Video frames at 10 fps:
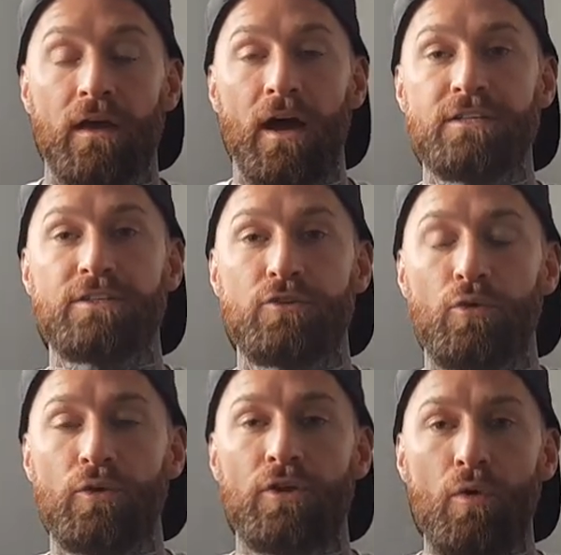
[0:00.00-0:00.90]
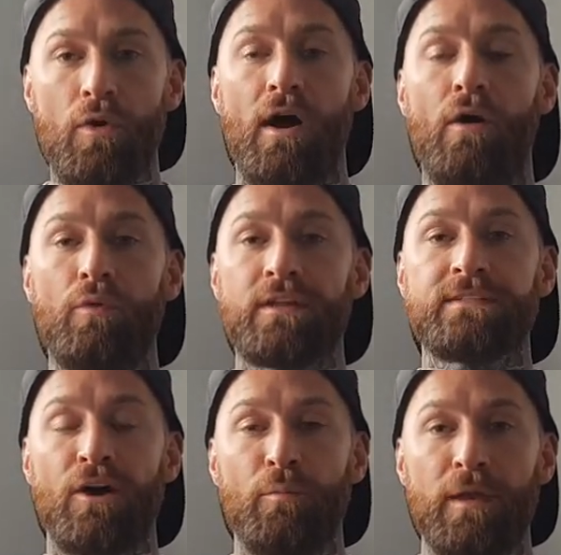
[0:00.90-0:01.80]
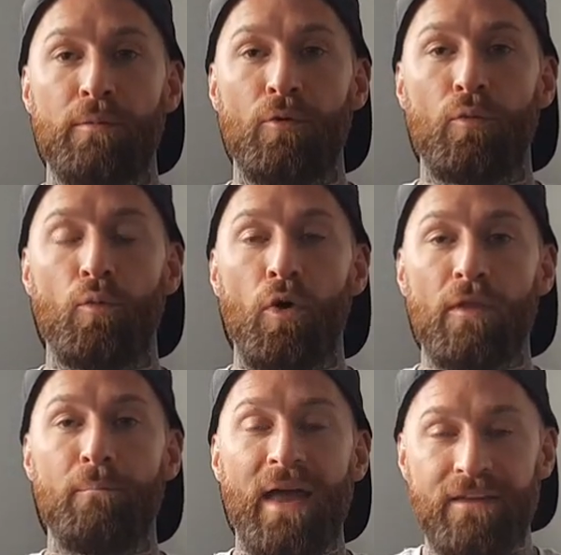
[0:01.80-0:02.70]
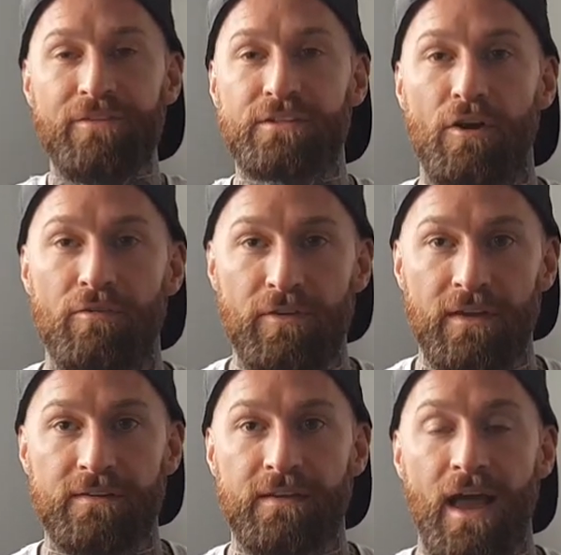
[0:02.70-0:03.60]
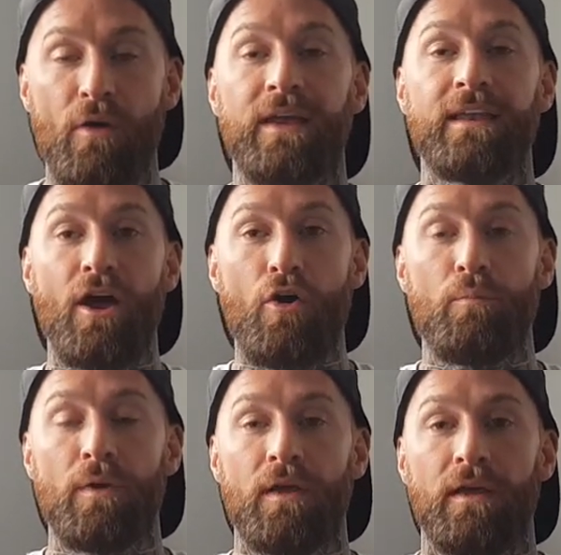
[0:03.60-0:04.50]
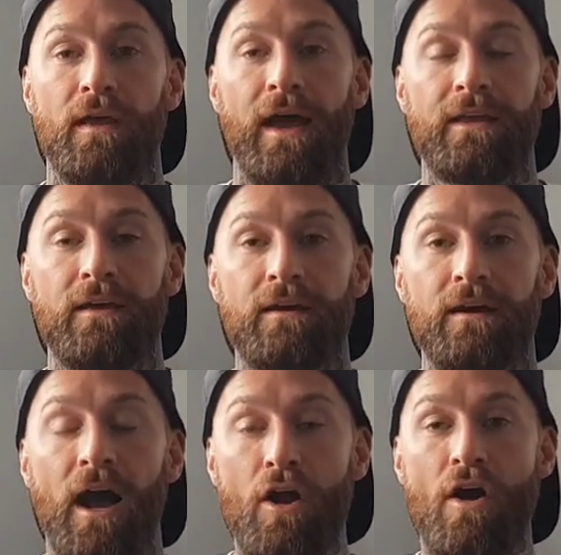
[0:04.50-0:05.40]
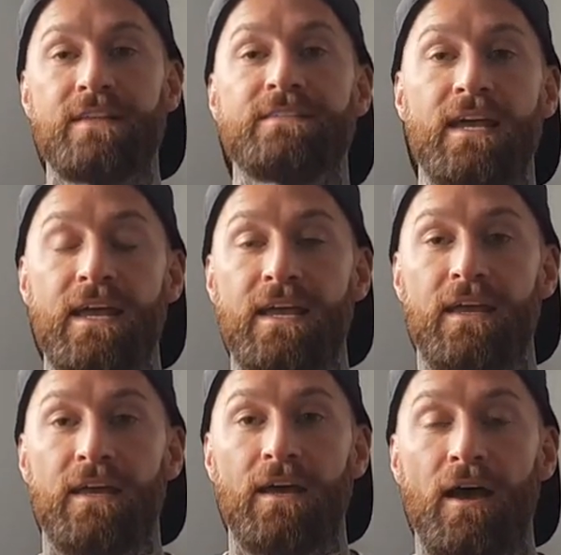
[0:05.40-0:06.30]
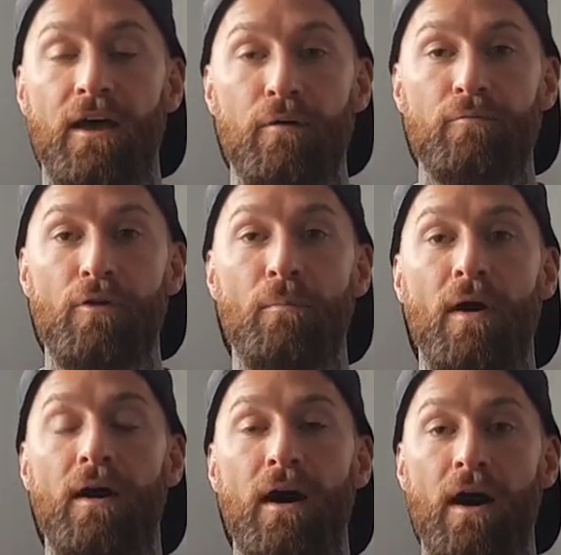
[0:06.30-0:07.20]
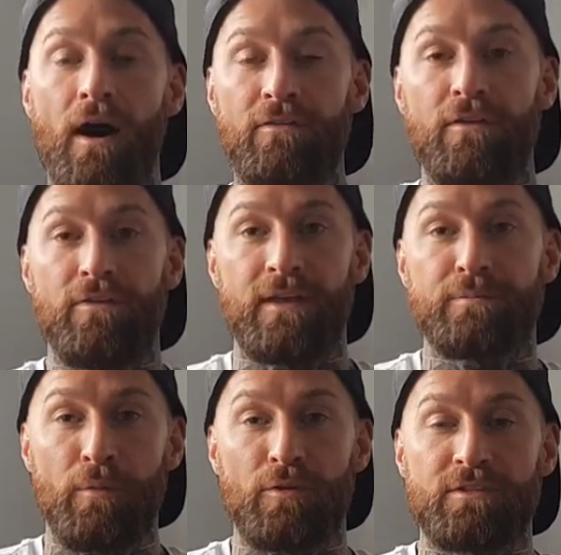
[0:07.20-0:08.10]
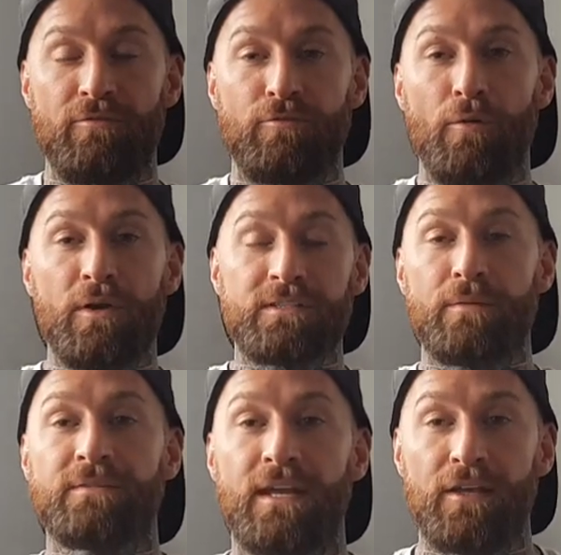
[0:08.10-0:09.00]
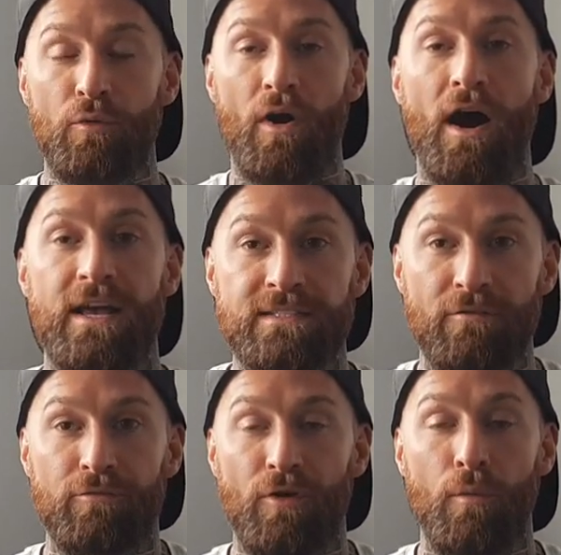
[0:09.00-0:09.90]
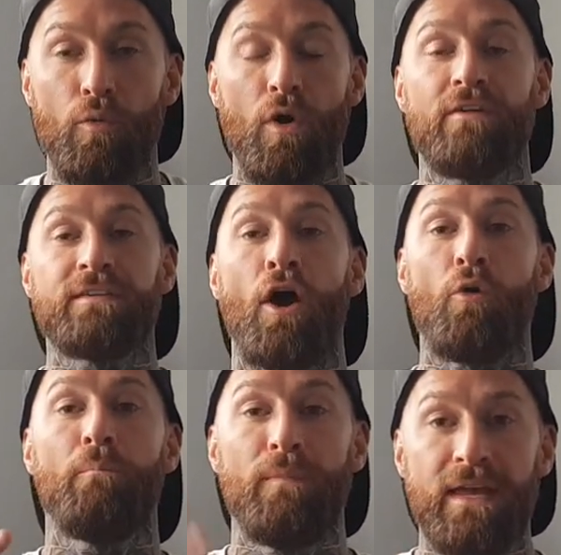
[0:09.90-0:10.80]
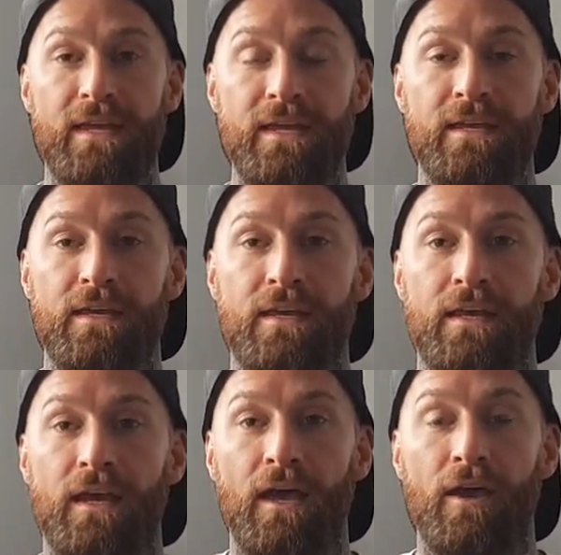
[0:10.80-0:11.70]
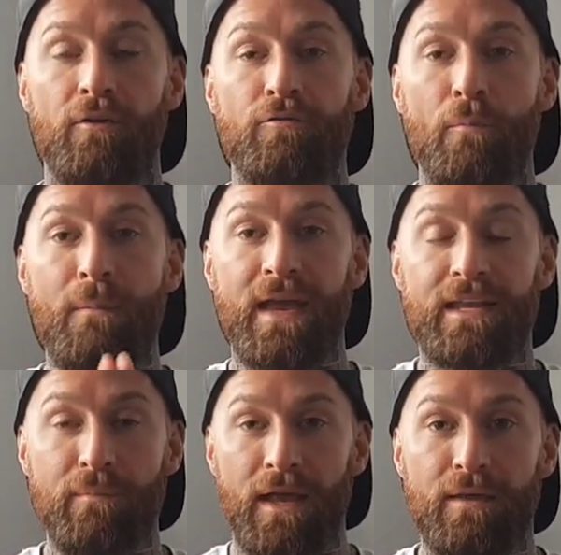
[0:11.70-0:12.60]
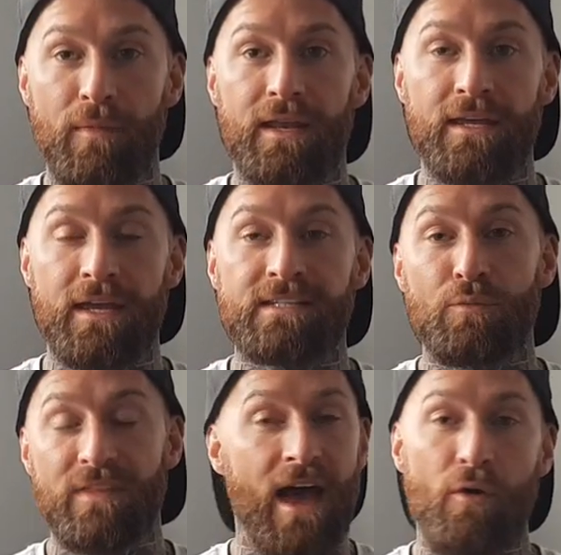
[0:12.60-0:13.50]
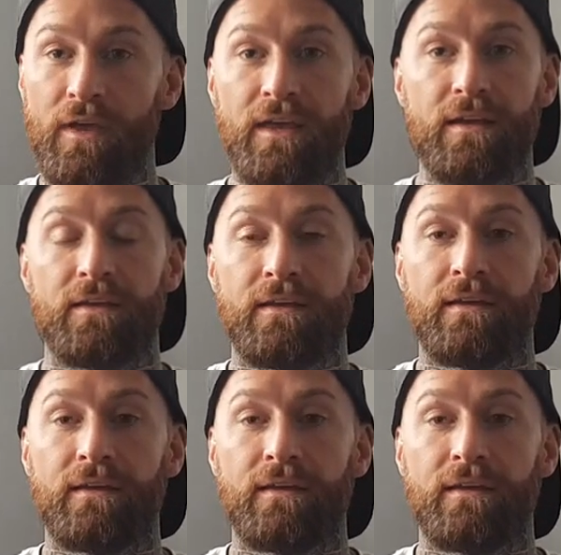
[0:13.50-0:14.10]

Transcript: I just thought, you know what? I want to tell people what the benefits are of fitness and how it can help. And I can't say from other things people are suffering from, because I'm telling you what I suffer from and what has helped me for many, many, many years. And without it,